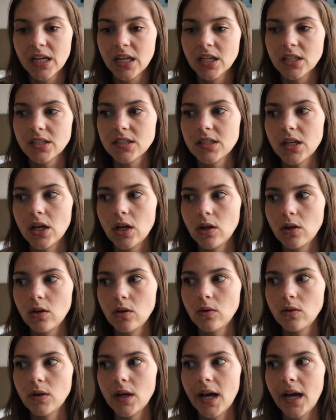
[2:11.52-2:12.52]

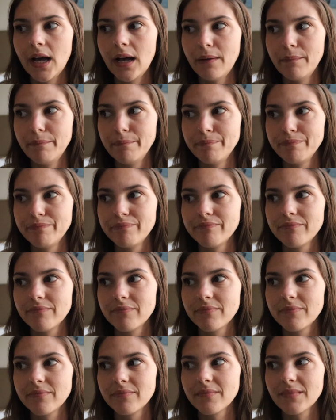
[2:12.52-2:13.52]
So,
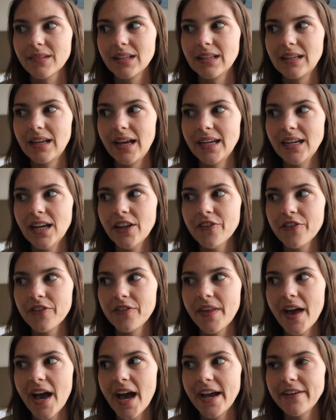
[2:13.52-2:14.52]
and other
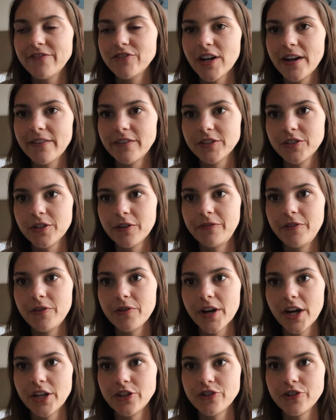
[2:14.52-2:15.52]
than that, I've traveled to a few
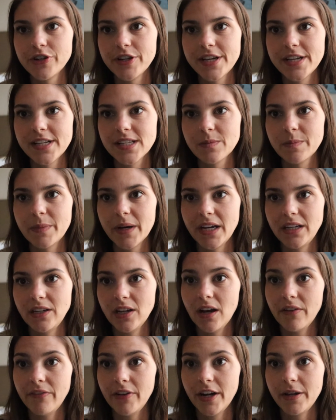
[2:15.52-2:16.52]
countries, but
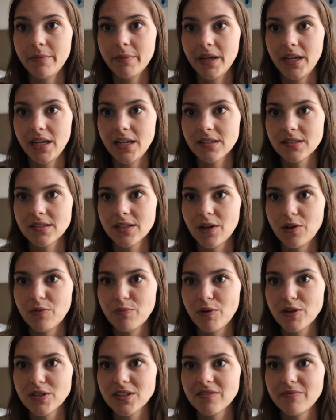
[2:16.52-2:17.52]
not very many. So
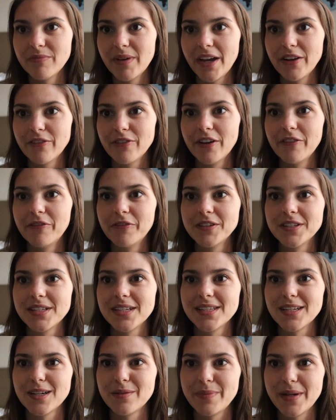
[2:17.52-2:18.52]
most of my
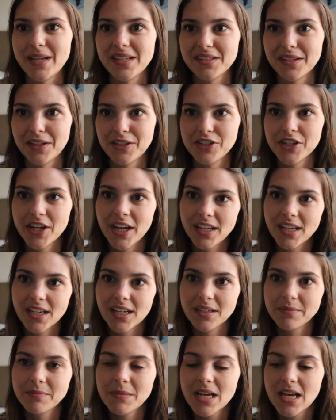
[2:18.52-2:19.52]
references are based on China.